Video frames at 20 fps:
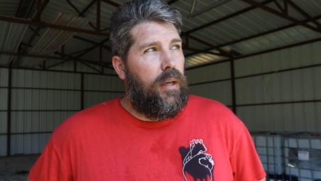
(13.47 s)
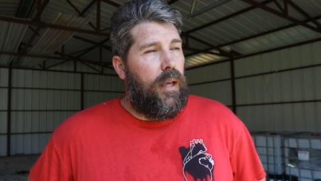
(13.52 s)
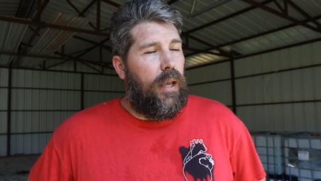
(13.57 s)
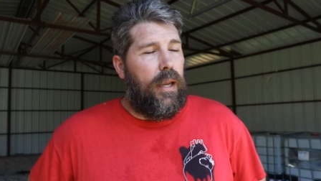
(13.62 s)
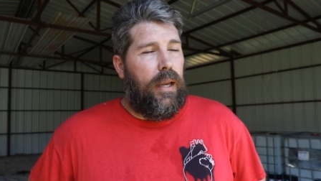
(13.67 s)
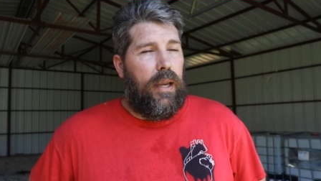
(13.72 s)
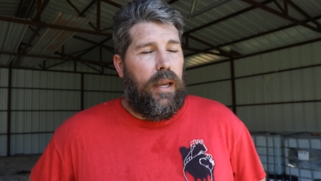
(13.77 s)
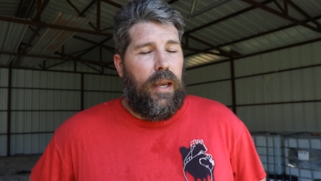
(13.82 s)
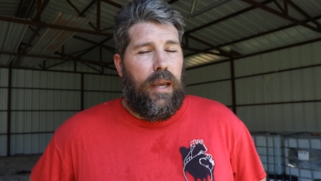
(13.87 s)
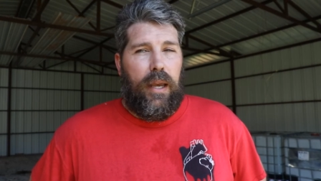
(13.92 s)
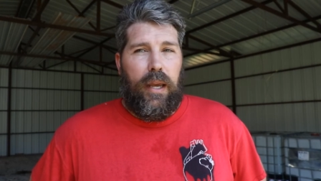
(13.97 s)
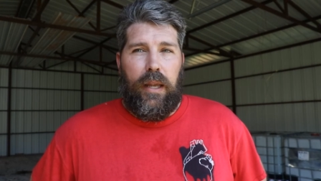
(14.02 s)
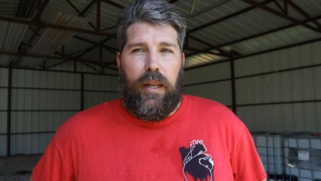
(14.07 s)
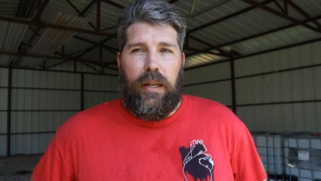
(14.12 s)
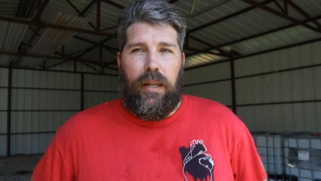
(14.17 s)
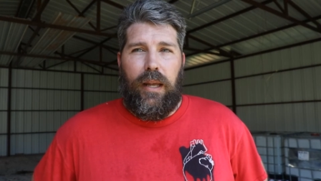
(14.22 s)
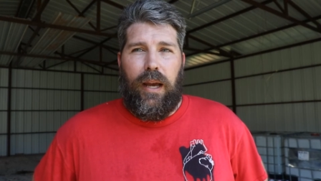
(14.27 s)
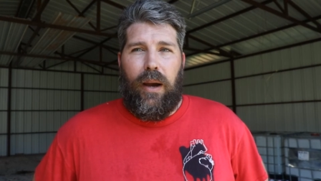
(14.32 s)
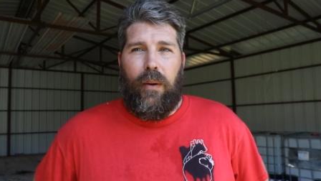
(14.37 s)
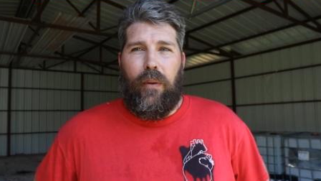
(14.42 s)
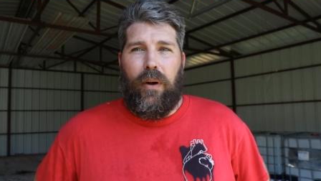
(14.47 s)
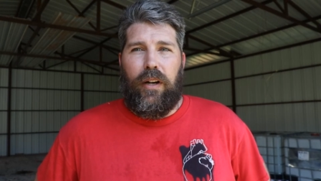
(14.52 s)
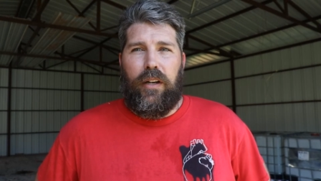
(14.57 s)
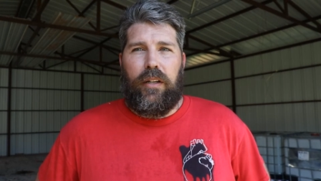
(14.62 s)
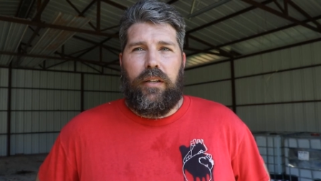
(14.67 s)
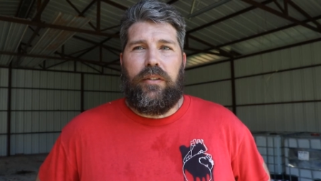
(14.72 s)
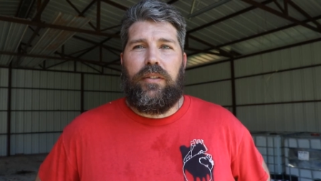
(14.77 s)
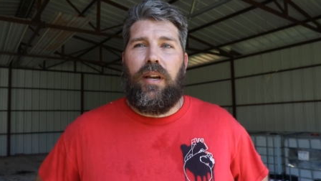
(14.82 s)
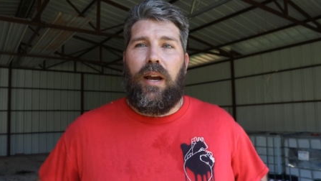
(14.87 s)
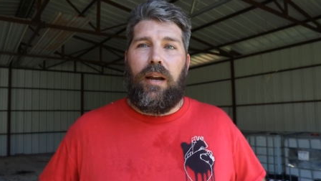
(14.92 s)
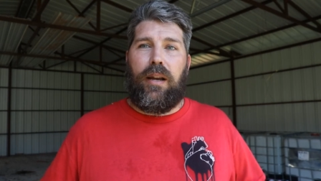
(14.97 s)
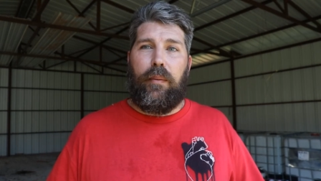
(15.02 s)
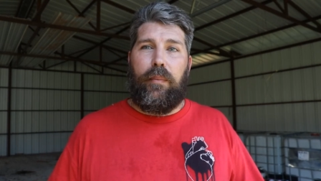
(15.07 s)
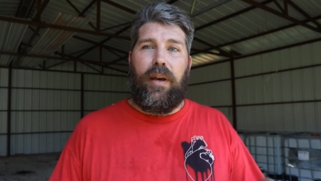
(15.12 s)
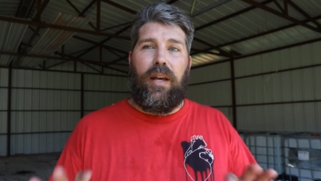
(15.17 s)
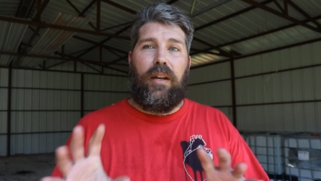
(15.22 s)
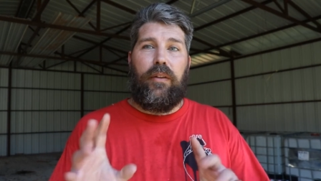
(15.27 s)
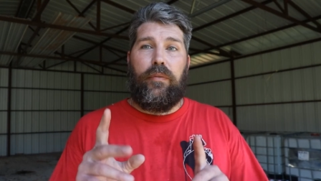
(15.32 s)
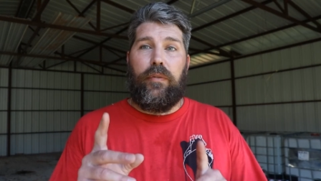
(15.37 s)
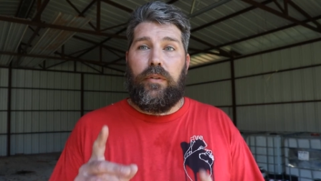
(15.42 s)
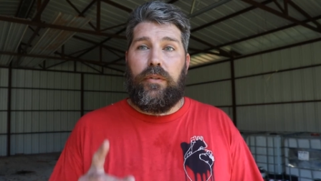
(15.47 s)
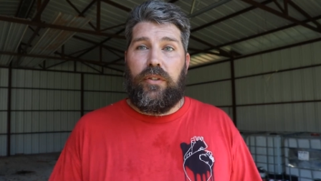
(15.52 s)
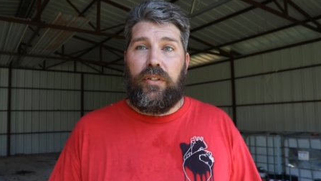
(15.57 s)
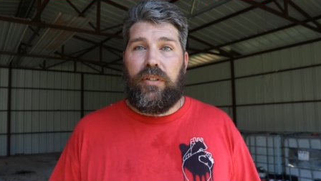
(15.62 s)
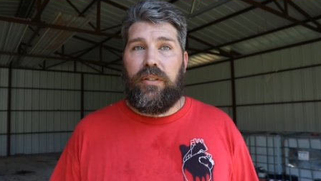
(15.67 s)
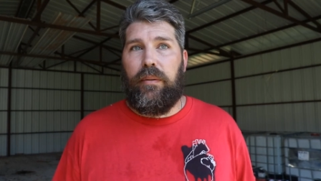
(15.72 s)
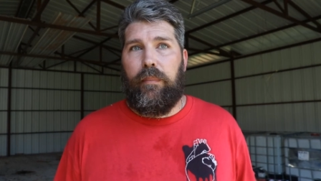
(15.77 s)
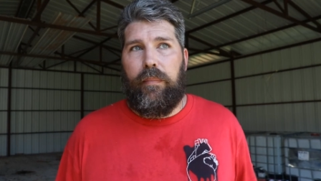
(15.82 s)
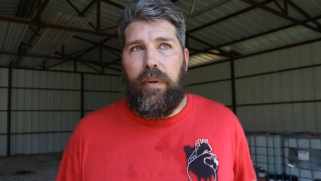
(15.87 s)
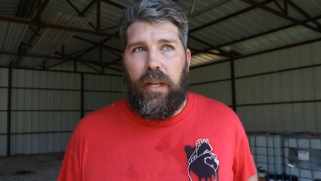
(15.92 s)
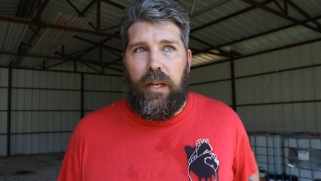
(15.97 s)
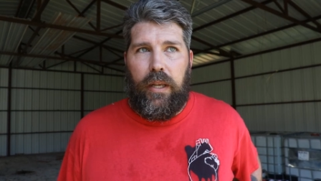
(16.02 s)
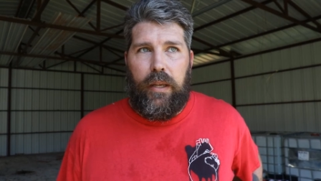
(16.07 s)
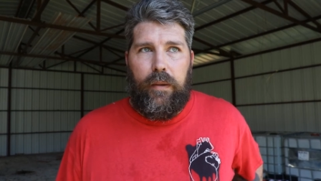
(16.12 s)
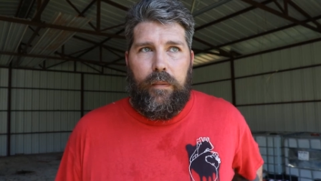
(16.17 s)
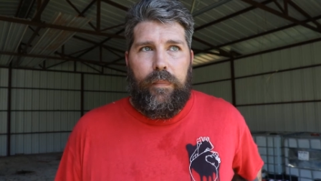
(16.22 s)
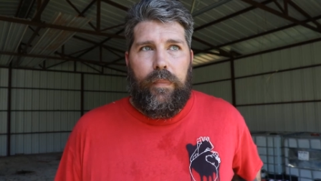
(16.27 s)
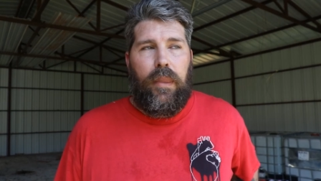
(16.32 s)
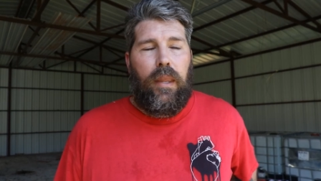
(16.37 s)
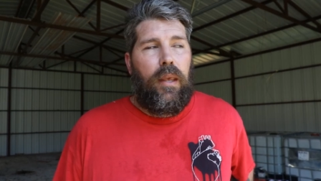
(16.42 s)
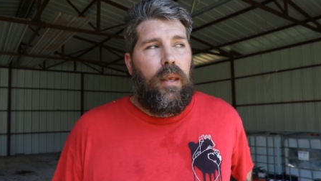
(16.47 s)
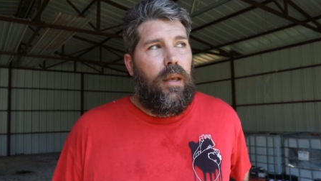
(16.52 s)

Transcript: and I wanted to talk about it for just a minute.